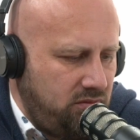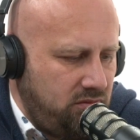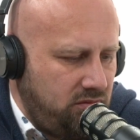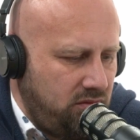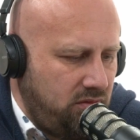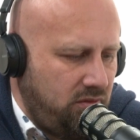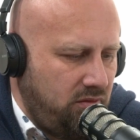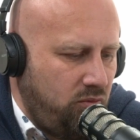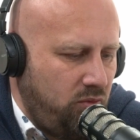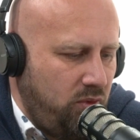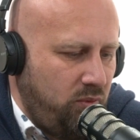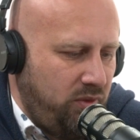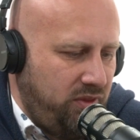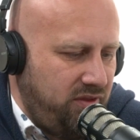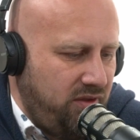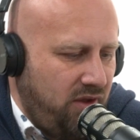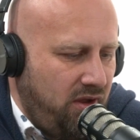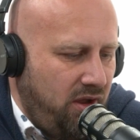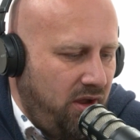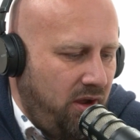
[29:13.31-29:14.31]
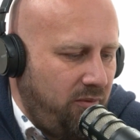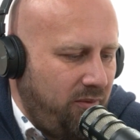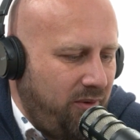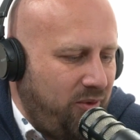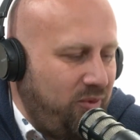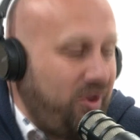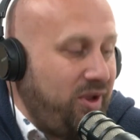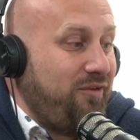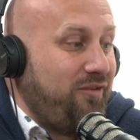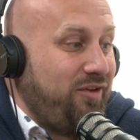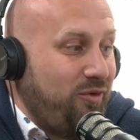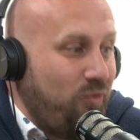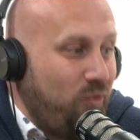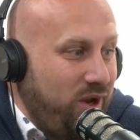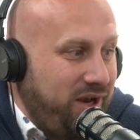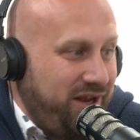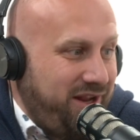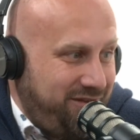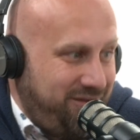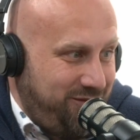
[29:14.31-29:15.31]
No. With uh, I- will give it a
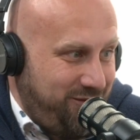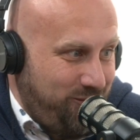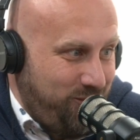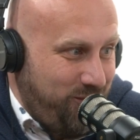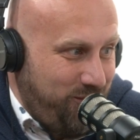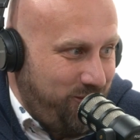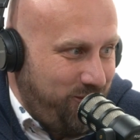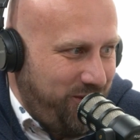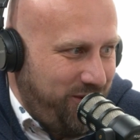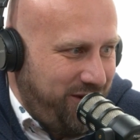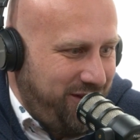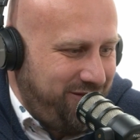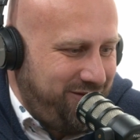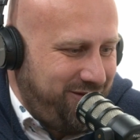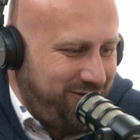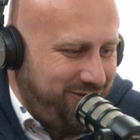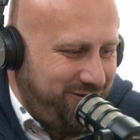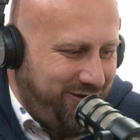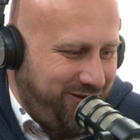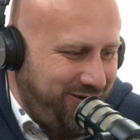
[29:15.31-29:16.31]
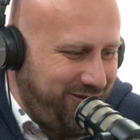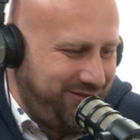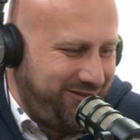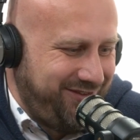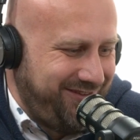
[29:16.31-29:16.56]
one answer one word answer first.